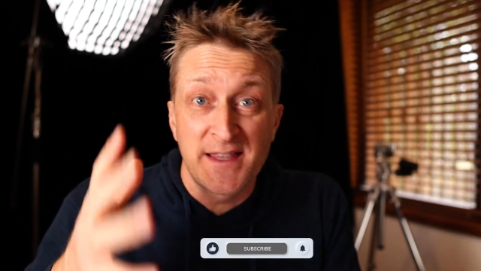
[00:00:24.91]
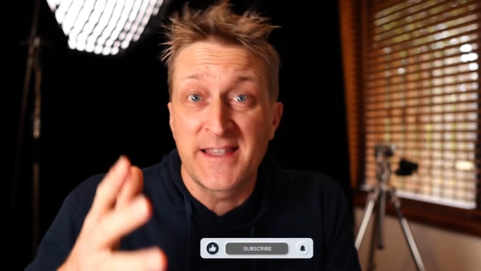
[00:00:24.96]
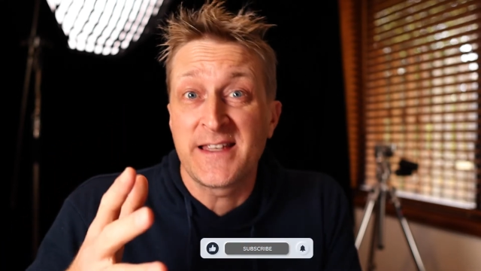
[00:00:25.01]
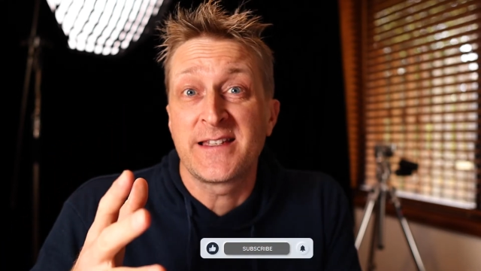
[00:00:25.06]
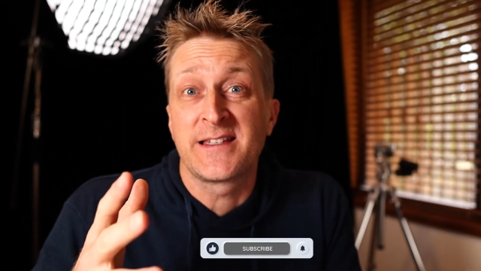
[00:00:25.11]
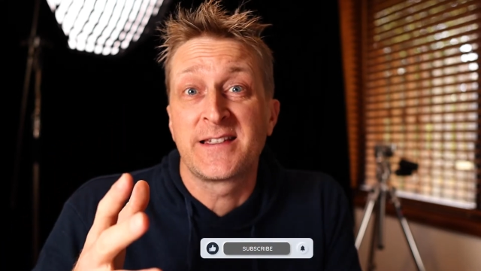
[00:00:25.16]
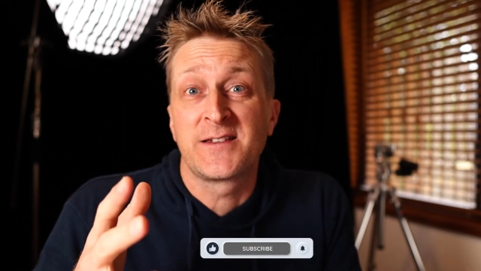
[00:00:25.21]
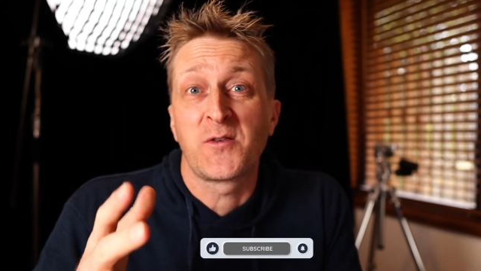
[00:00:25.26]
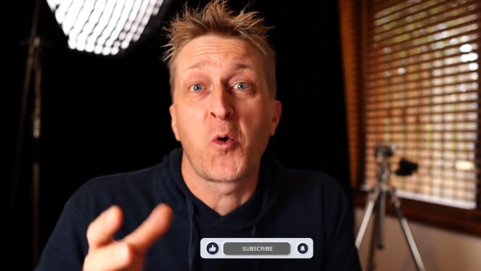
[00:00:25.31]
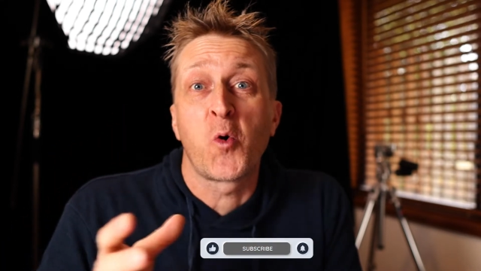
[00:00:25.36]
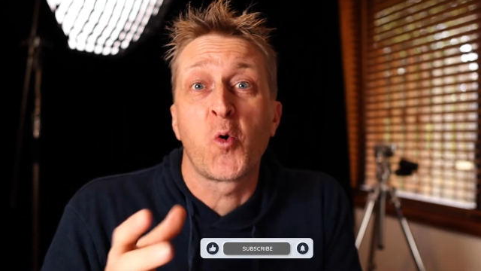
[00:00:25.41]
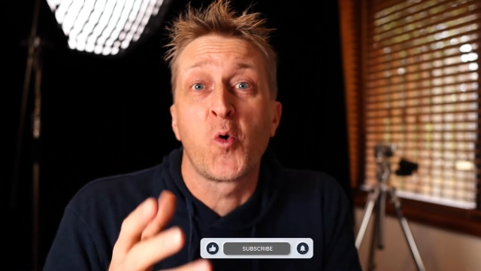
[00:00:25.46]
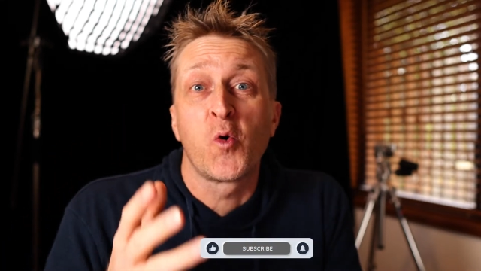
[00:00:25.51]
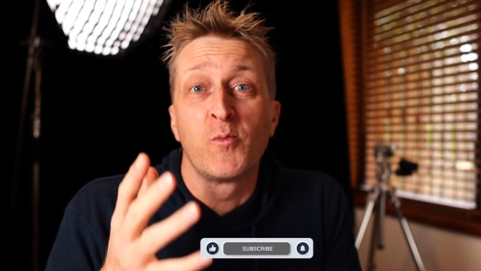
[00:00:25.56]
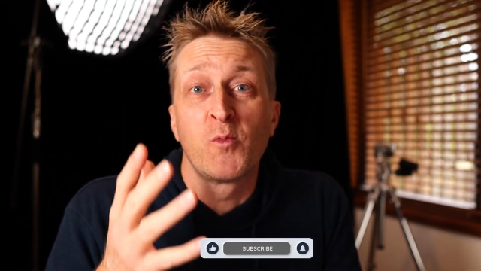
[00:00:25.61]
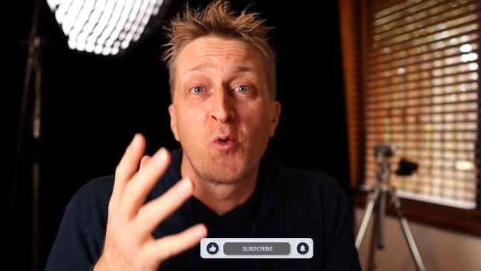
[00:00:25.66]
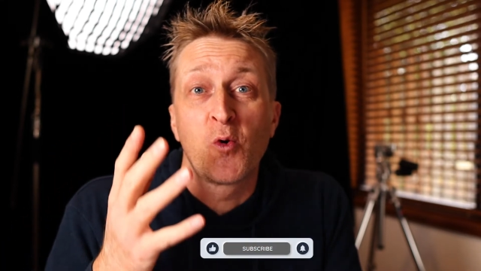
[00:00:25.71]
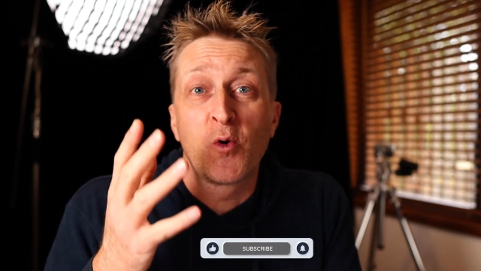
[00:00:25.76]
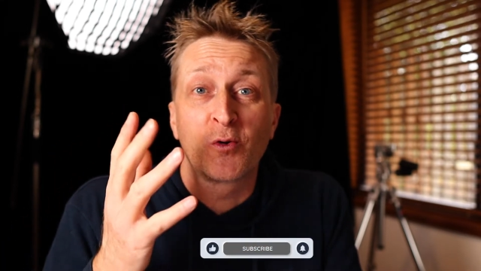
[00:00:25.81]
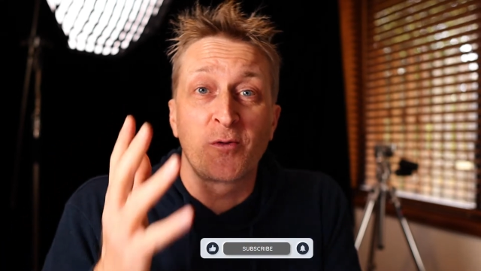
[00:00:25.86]
this or
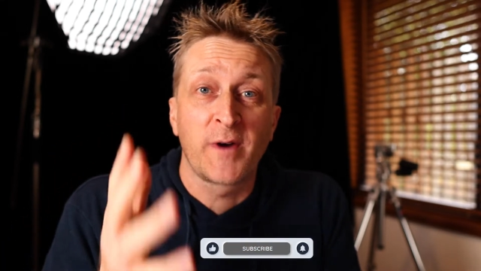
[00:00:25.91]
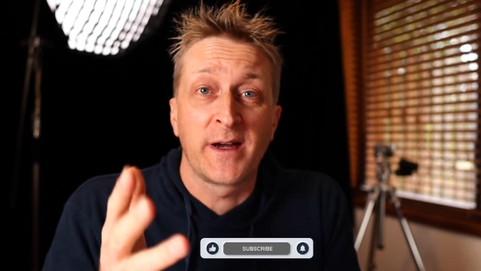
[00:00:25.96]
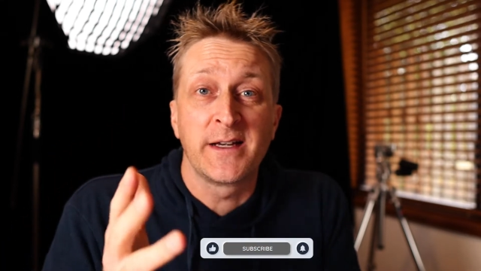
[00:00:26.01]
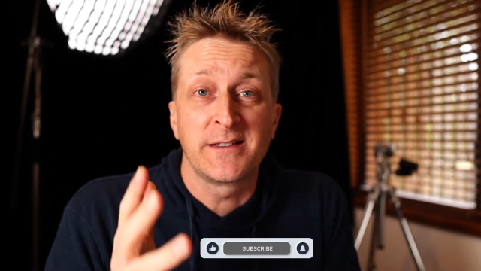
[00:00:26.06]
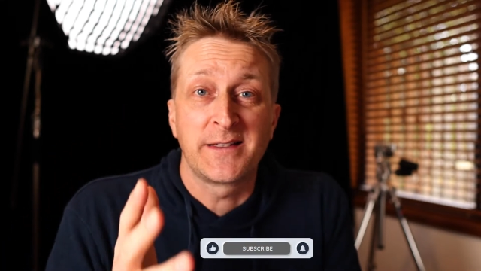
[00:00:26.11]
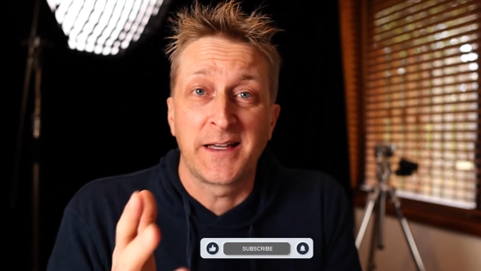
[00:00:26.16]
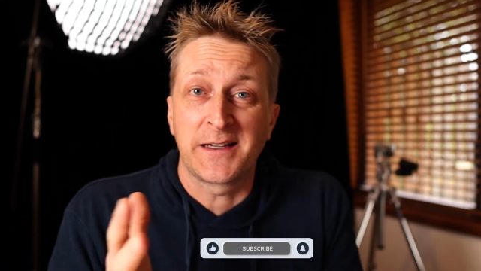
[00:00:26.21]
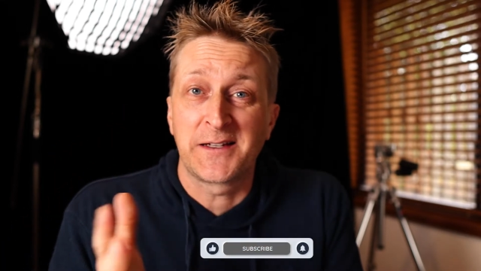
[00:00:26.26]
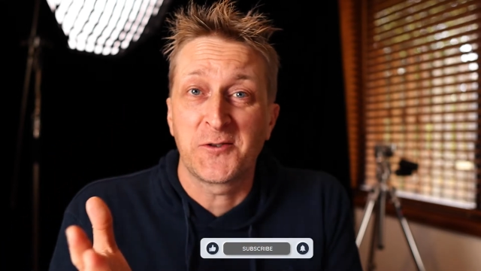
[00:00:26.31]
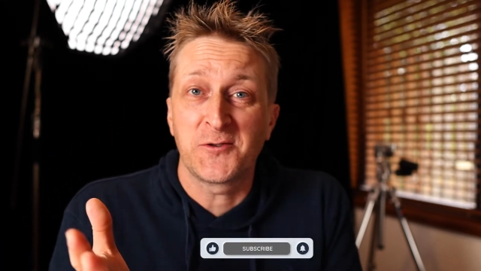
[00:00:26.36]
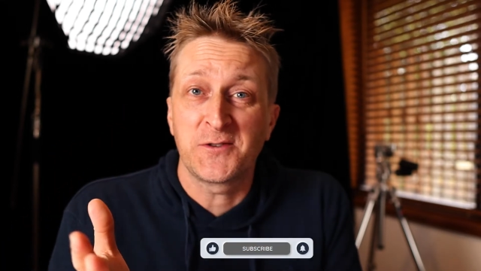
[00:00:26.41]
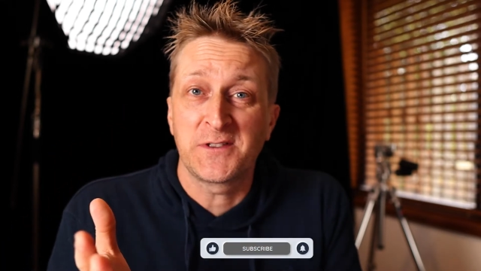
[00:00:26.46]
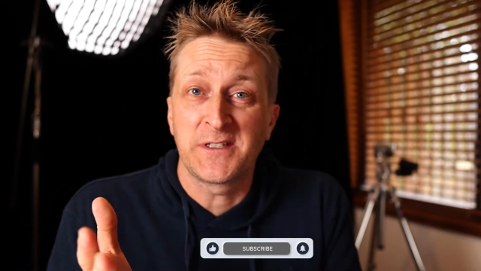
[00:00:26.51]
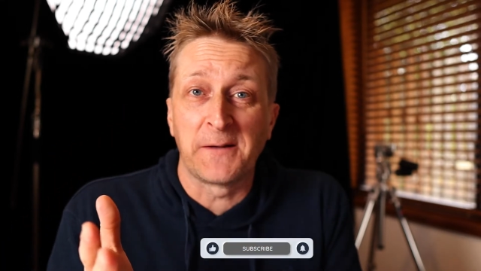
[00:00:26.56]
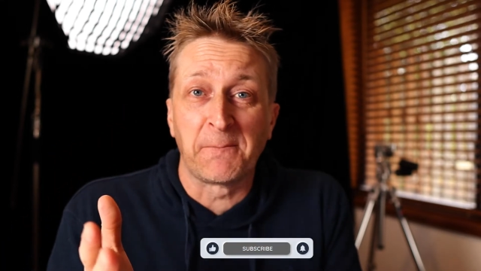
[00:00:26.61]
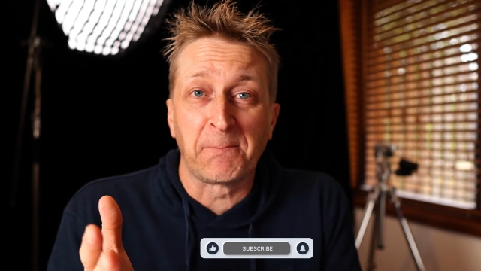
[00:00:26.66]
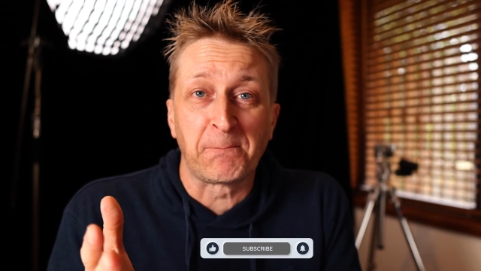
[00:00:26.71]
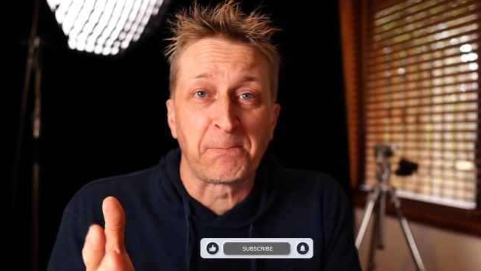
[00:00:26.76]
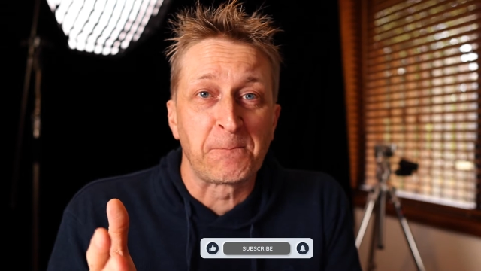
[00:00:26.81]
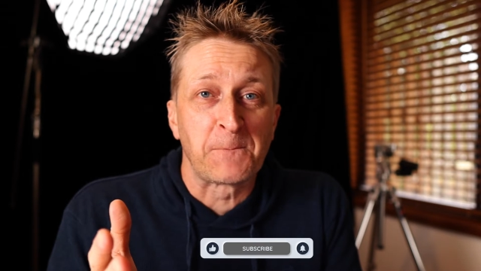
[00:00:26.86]
more great tech
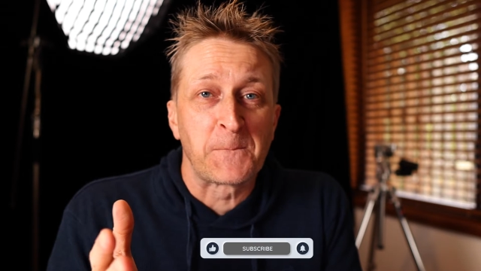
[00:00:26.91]
content.